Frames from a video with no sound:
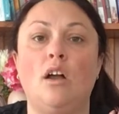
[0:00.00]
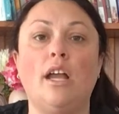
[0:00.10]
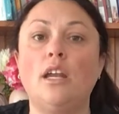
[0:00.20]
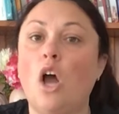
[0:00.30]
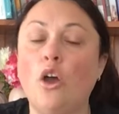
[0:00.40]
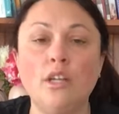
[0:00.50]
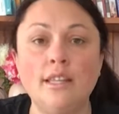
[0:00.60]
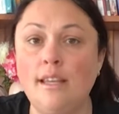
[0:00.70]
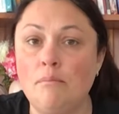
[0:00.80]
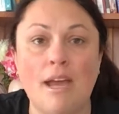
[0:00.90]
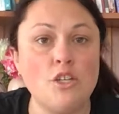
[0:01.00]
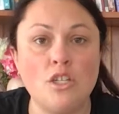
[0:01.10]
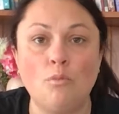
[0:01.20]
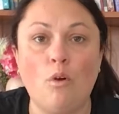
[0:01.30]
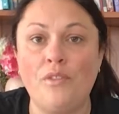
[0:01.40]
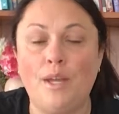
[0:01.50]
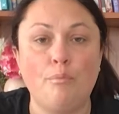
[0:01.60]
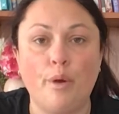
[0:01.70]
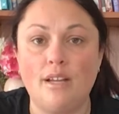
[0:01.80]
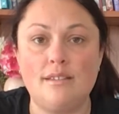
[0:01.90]
I can only imagine what their
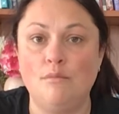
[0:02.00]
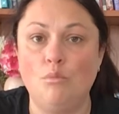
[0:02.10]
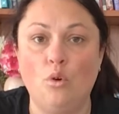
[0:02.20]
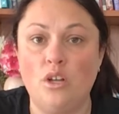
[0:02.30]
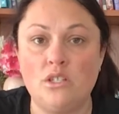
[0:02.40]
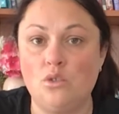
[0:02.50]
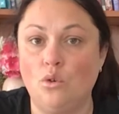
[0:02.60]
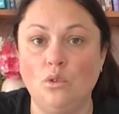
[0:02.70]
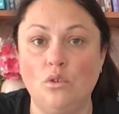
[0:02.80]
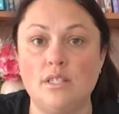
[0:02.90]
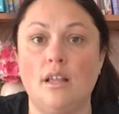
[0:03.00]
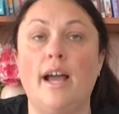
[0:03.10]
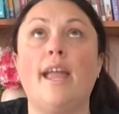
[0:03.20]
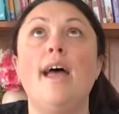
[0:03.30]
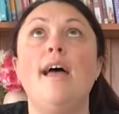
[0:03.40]
bricks and mortar store looks like.